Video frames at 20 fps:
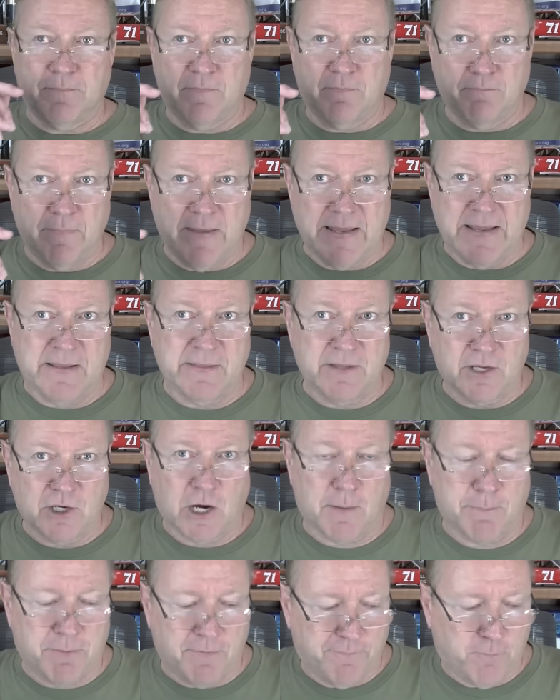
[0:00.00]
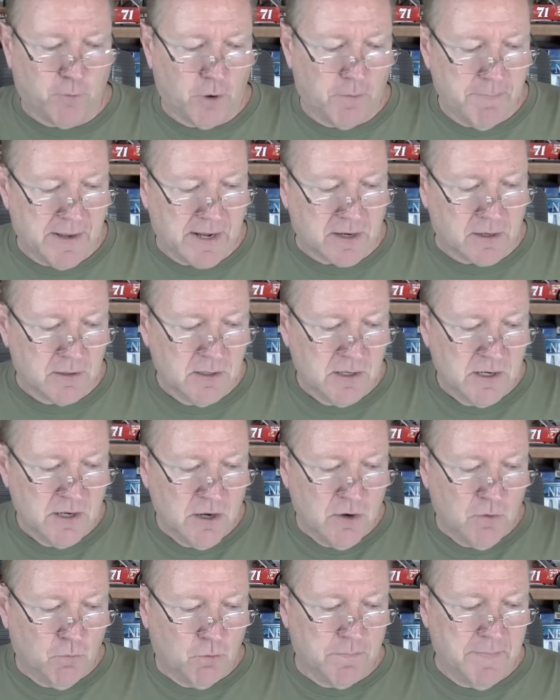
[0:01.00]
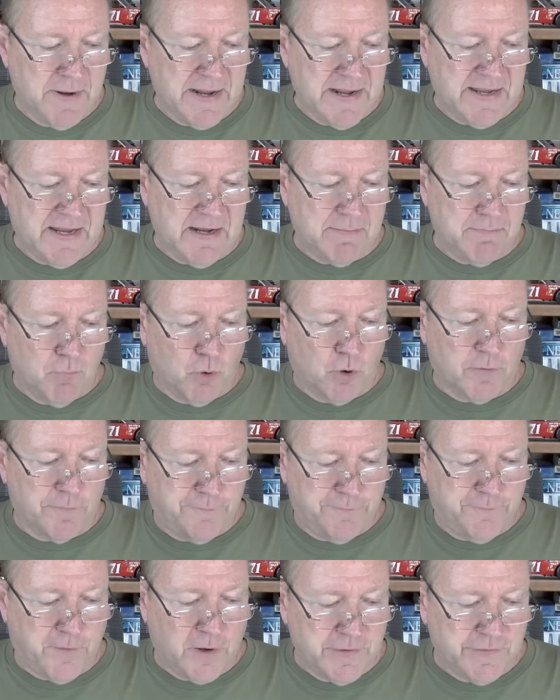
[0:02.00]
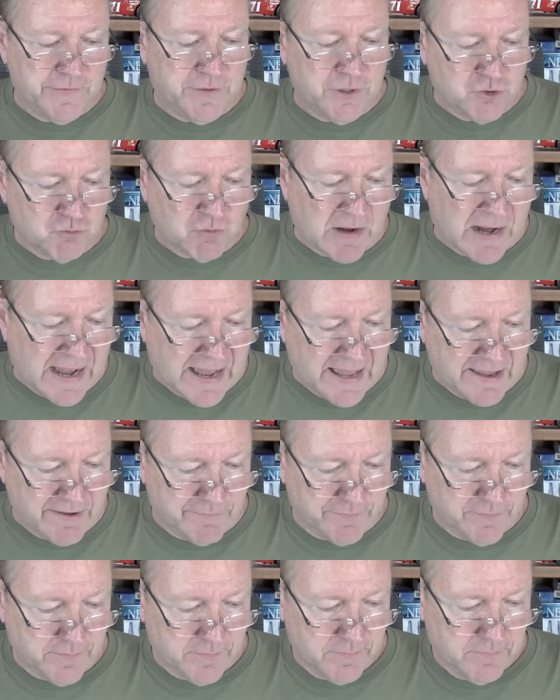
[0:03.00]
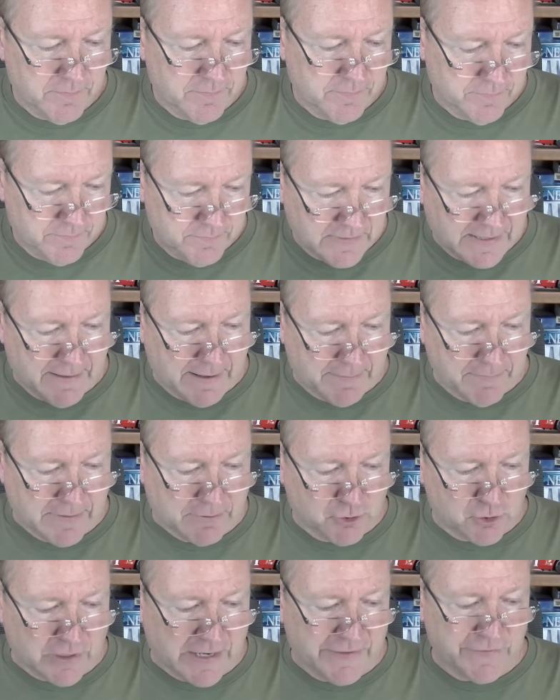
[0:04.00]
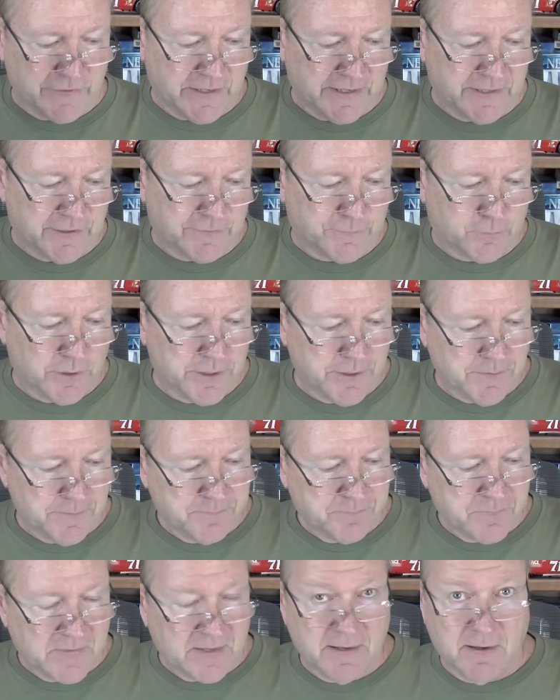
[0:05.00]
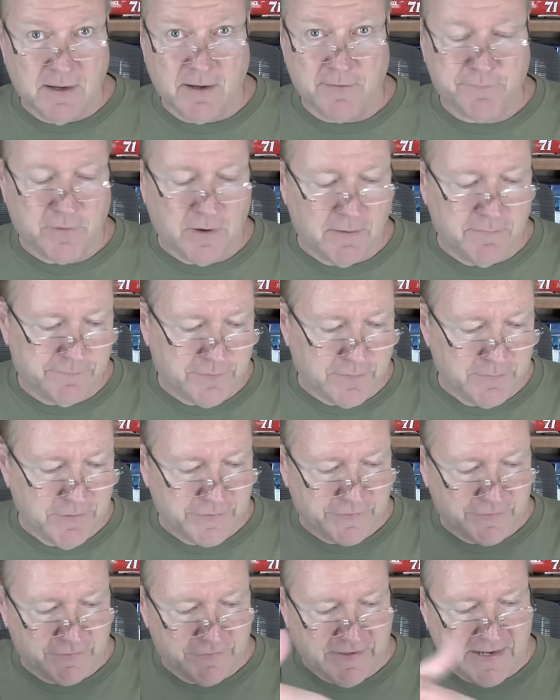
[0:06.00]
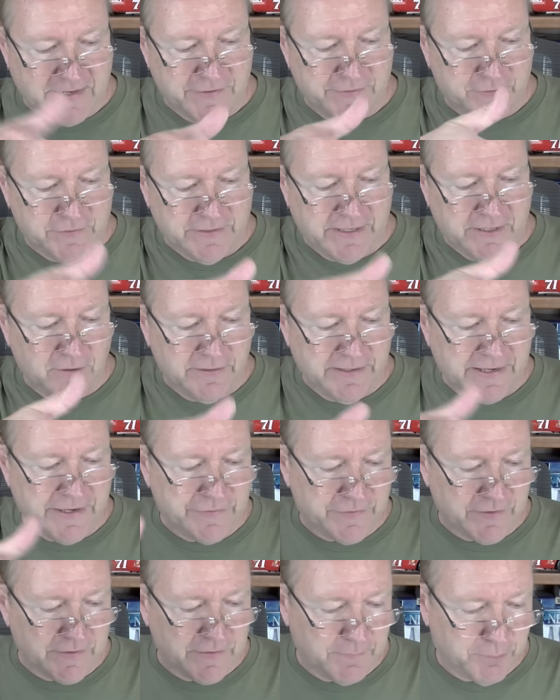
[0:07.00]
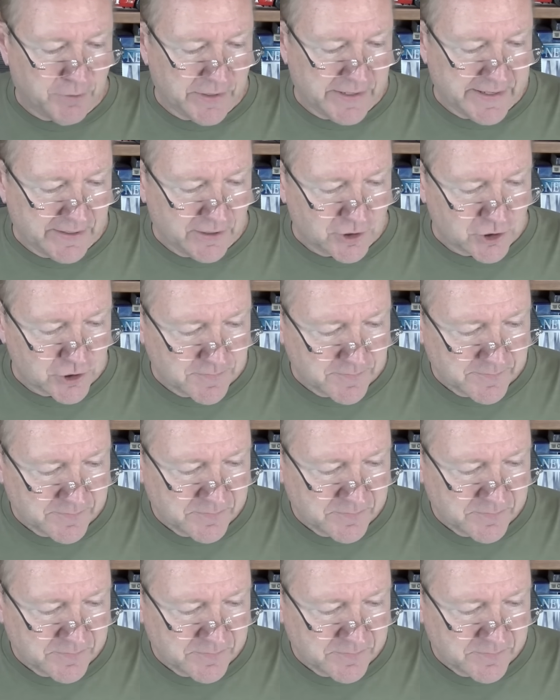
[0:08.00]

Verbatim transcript: making the car perform better. We're making it more fun to drive. I, am translating this for you uh, from, from this dense legalese into plain English.